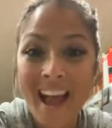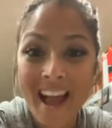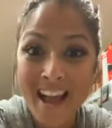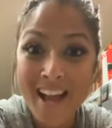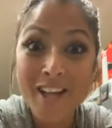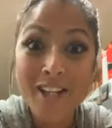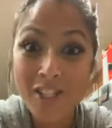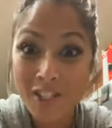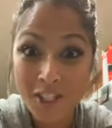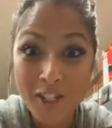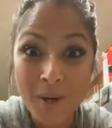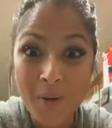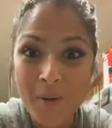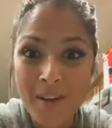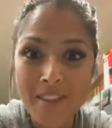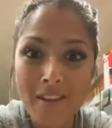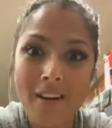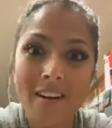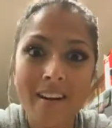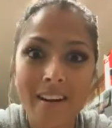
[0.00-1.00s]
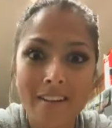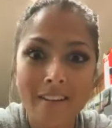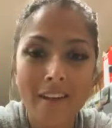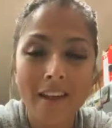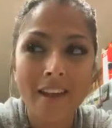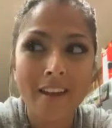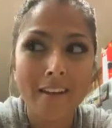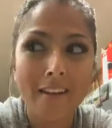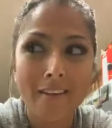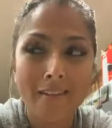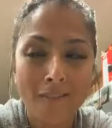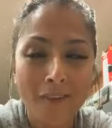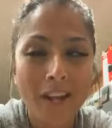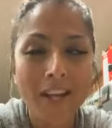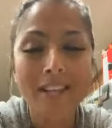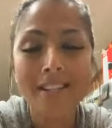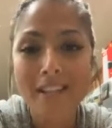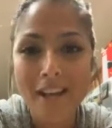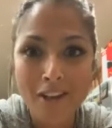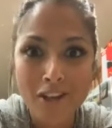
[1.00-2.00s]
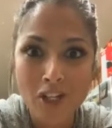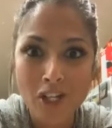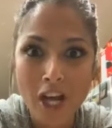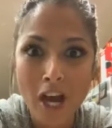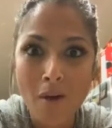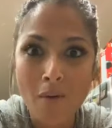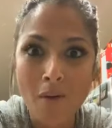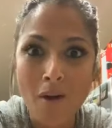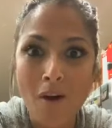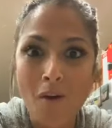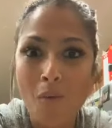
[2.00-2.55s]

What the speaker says: I actually go in there and I like, when he gets out of the shower,